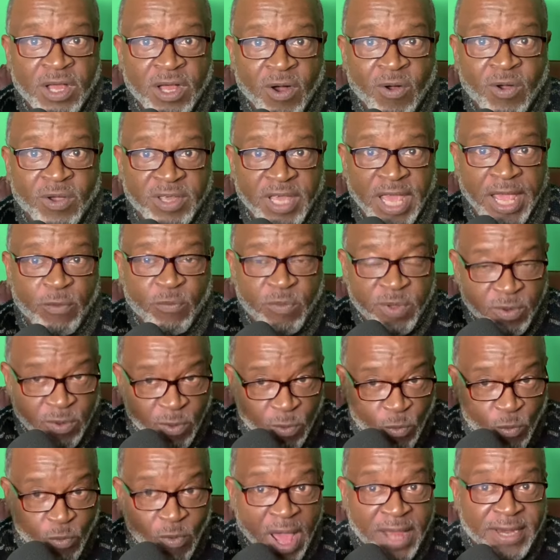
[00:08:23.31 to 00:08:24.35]
Okay, we were
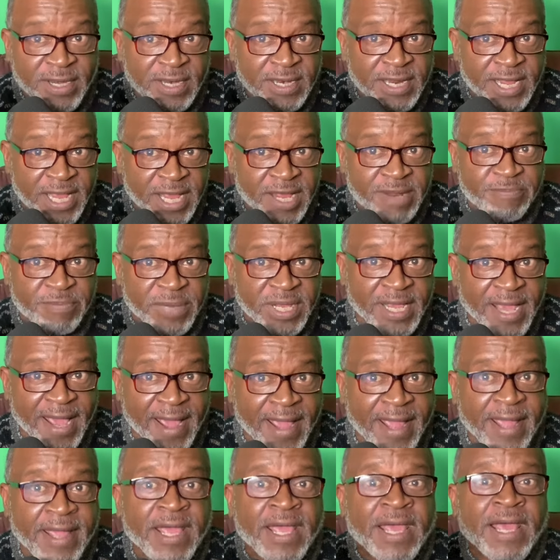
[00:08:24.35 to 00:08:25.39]
running the
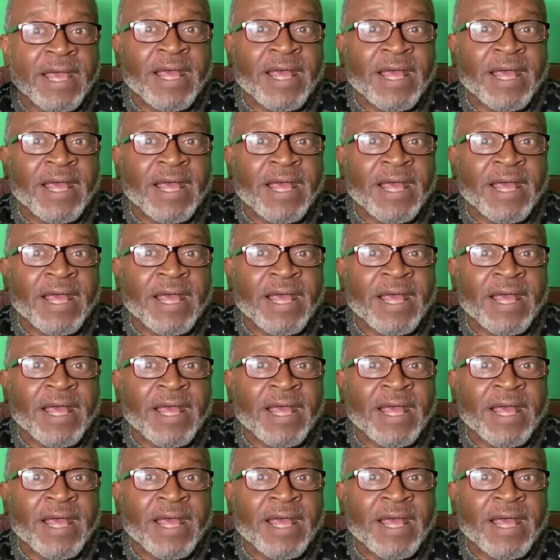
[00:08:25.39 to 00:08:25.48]
NBA.